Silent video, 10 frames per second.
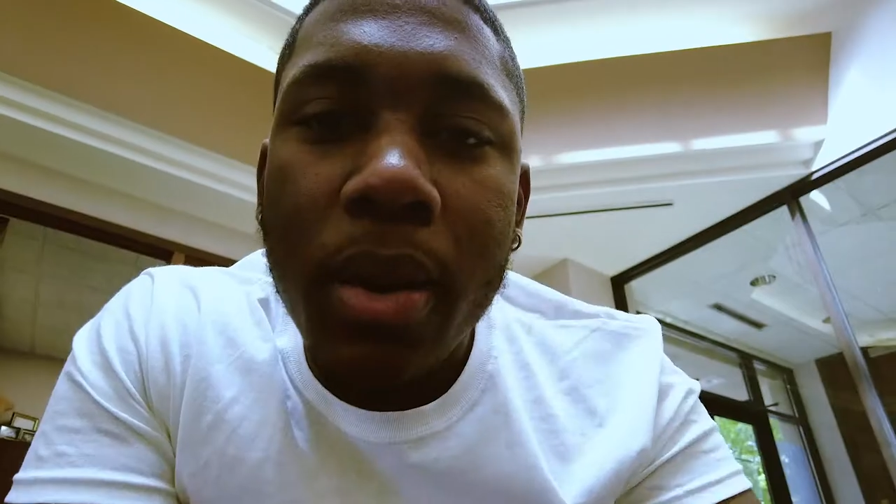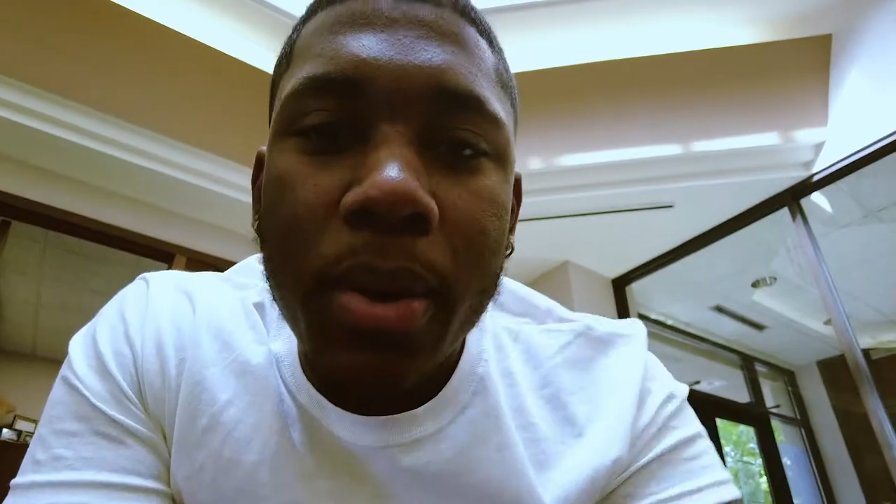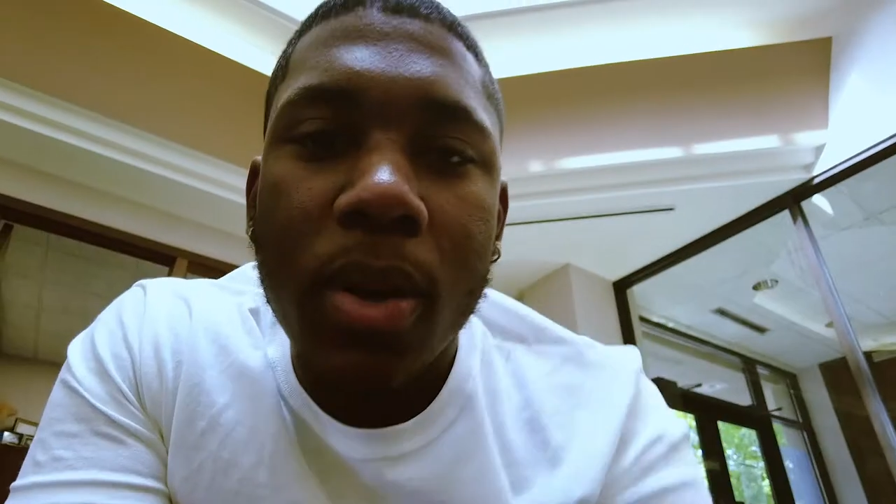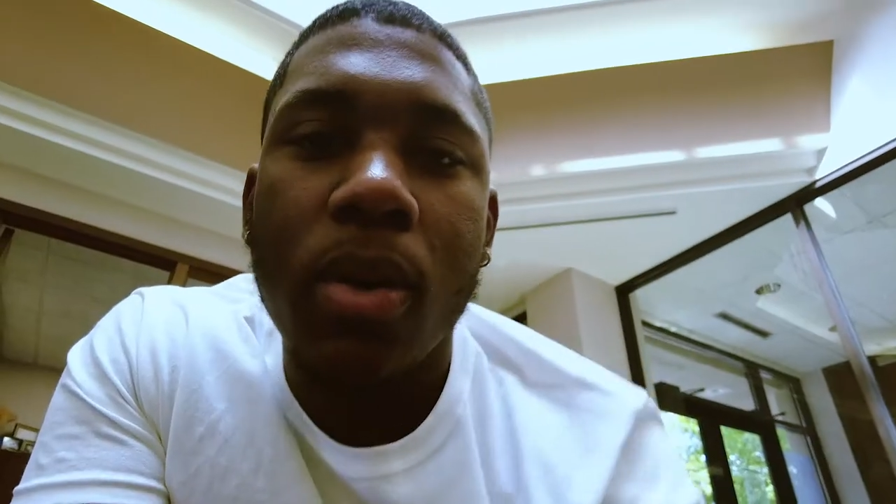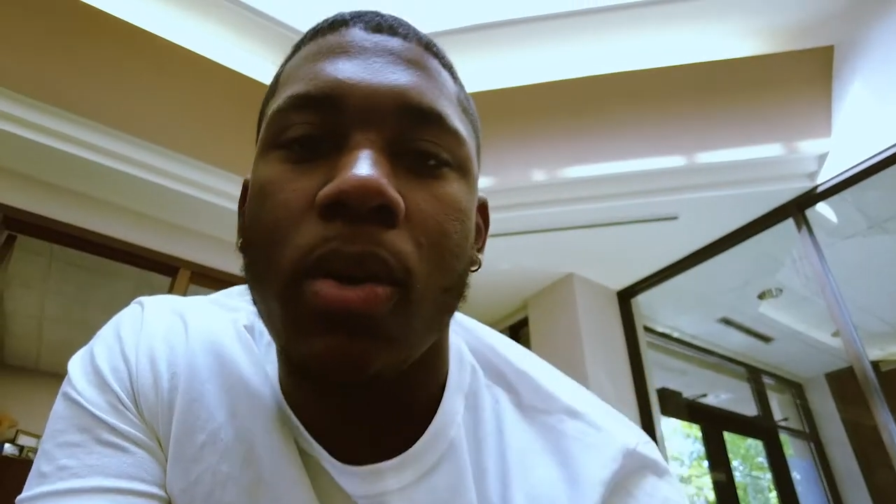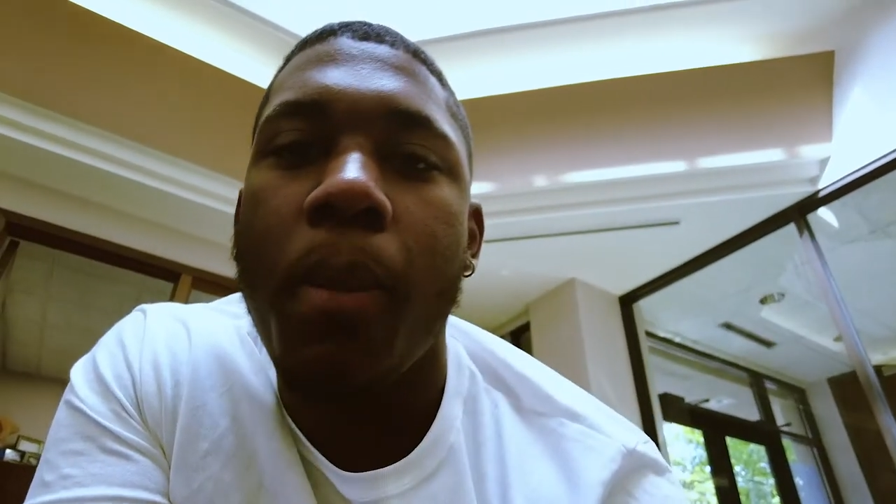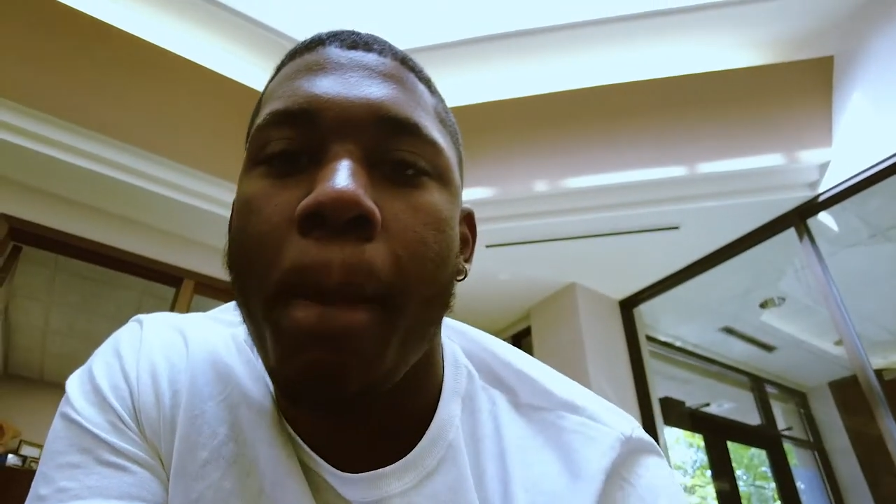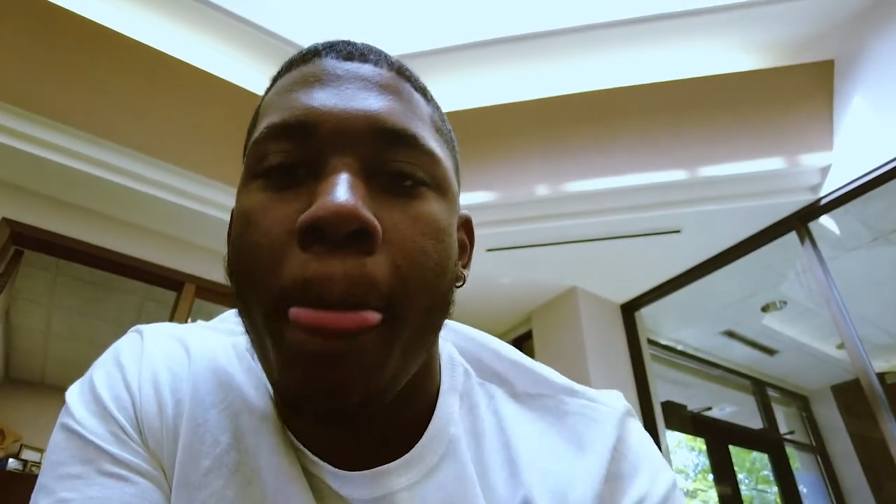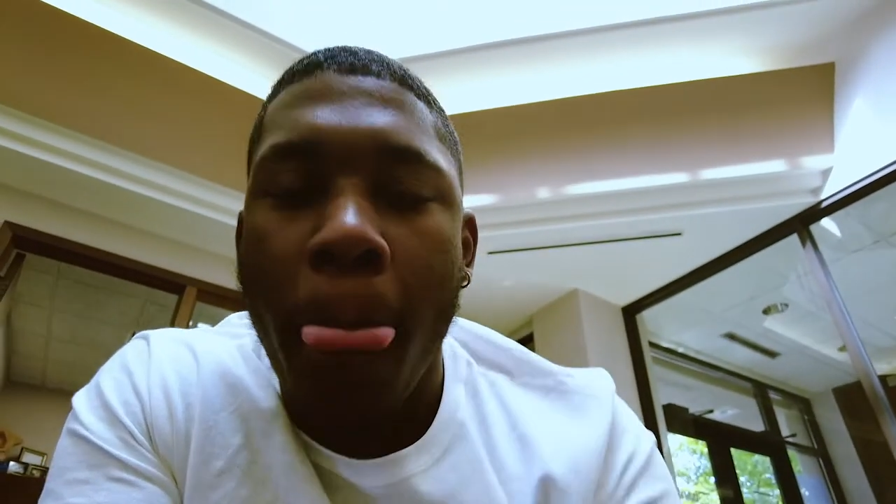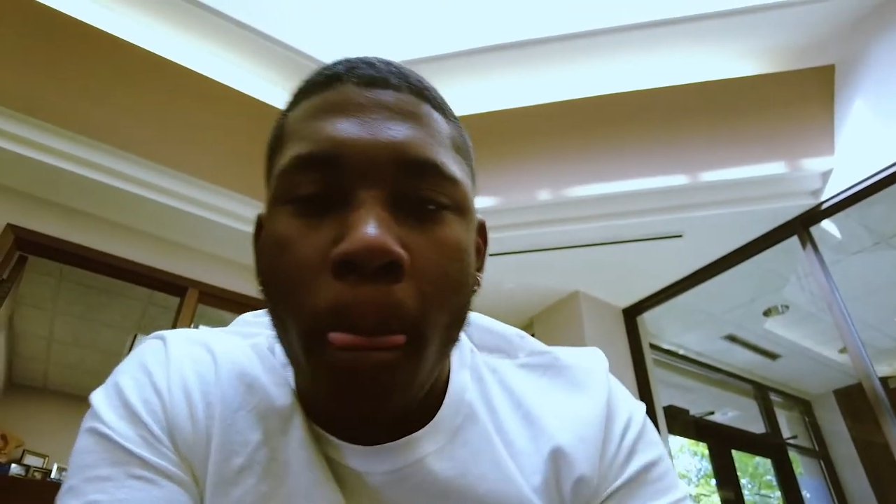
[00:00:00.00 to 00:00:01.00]
There we go.
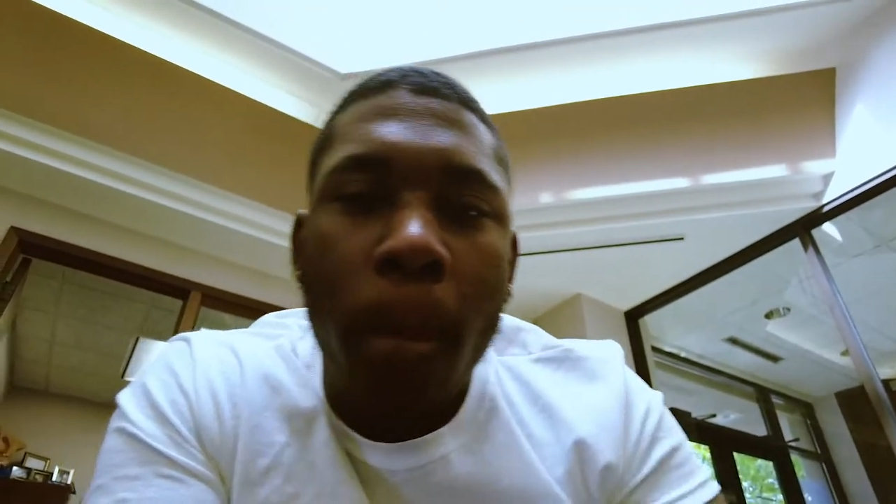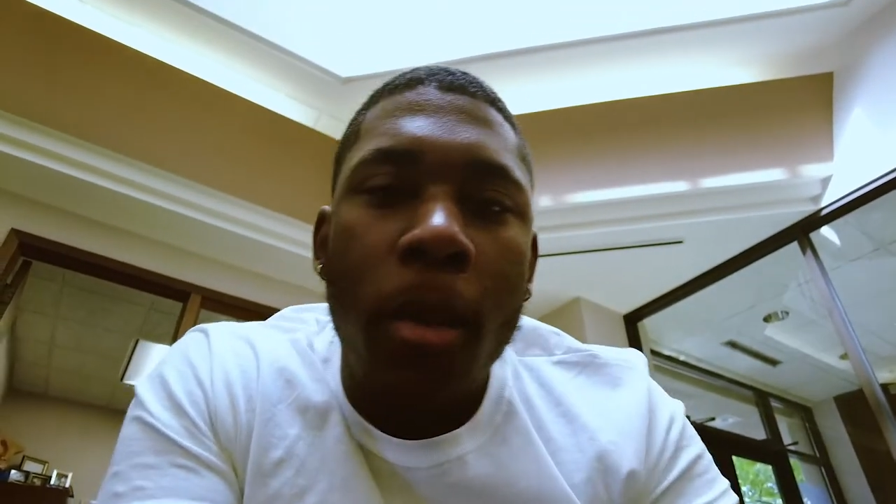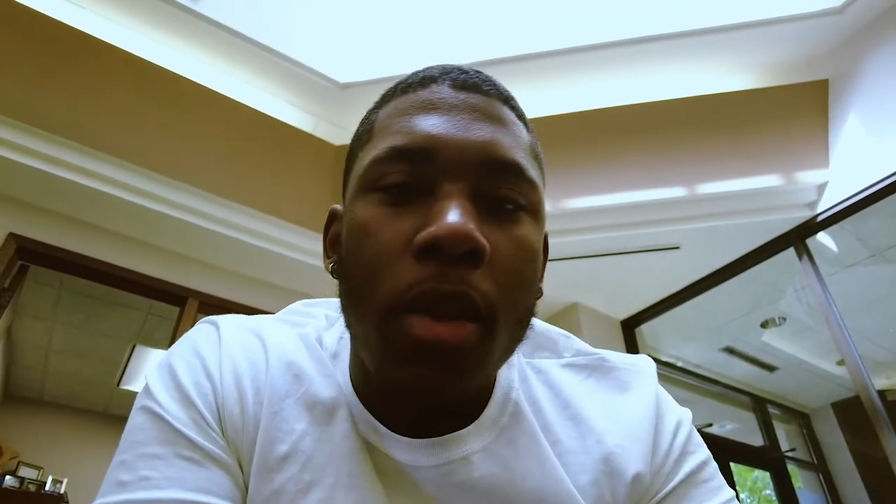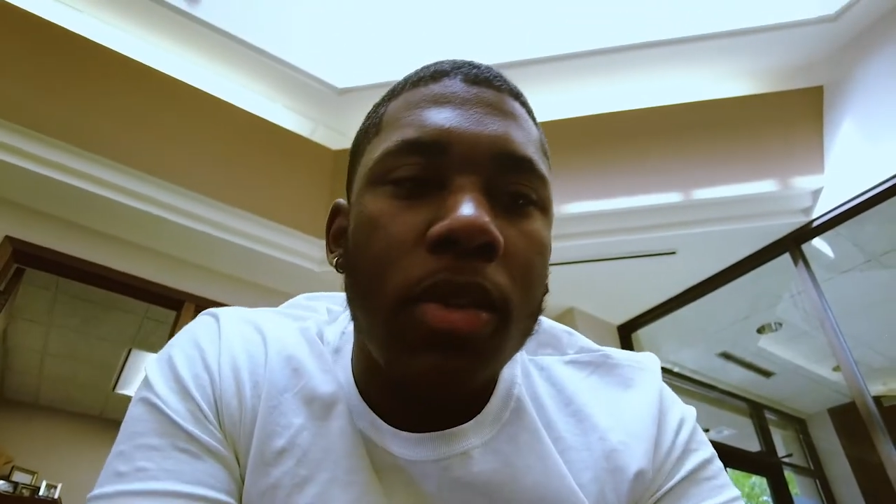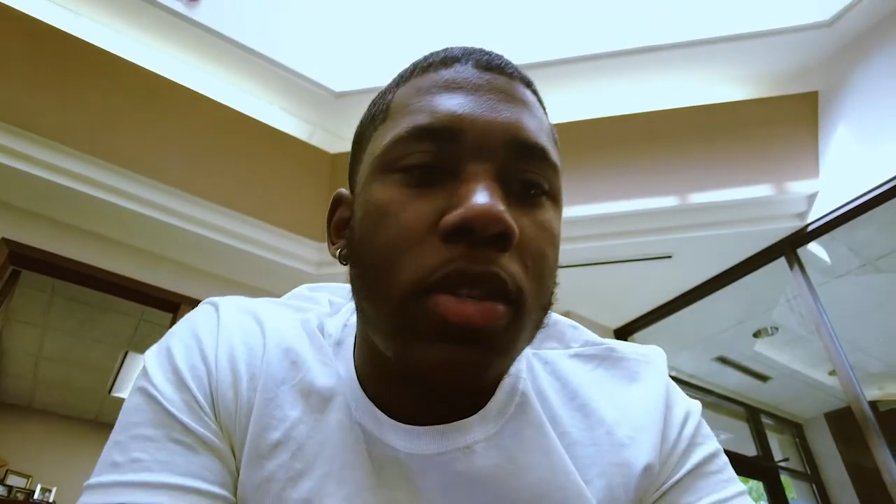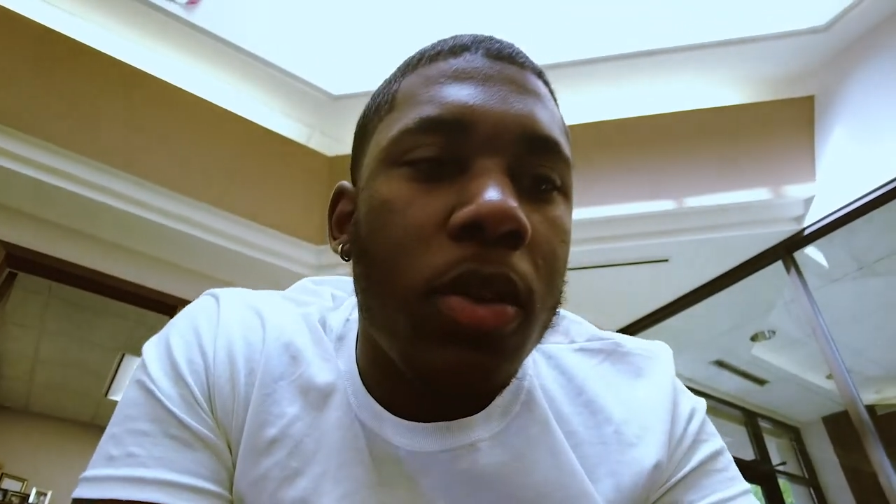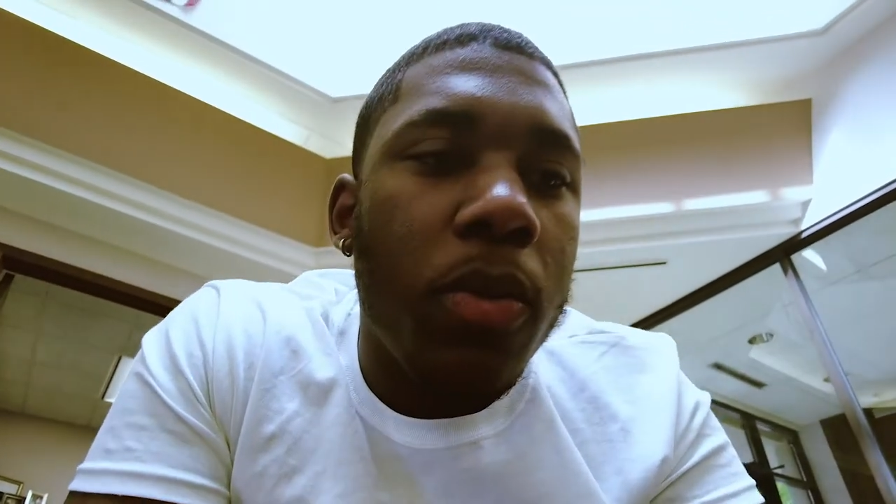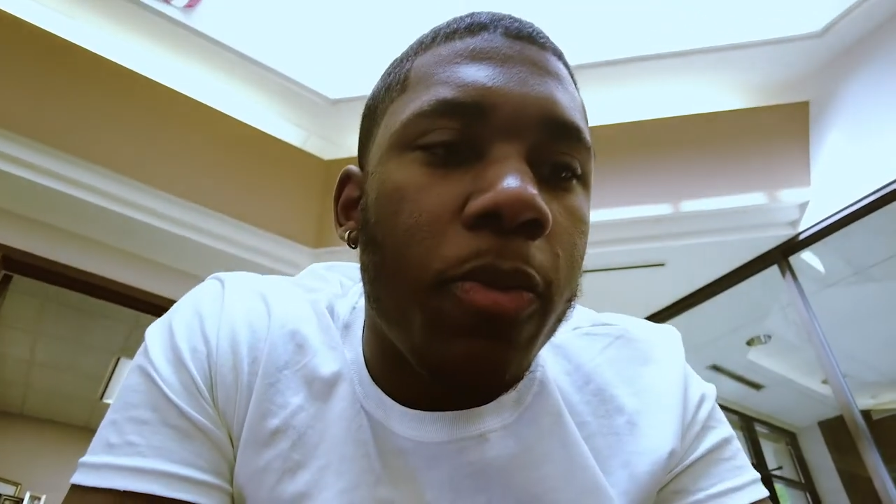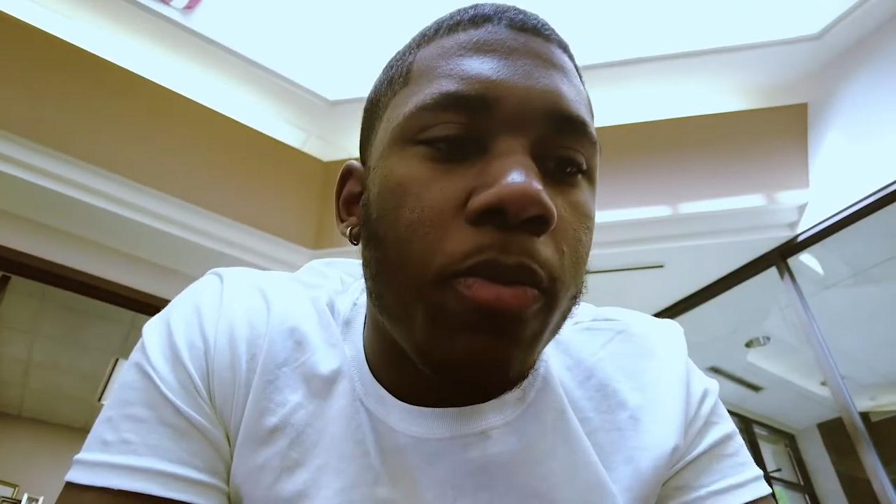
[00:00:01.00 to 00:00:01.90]
So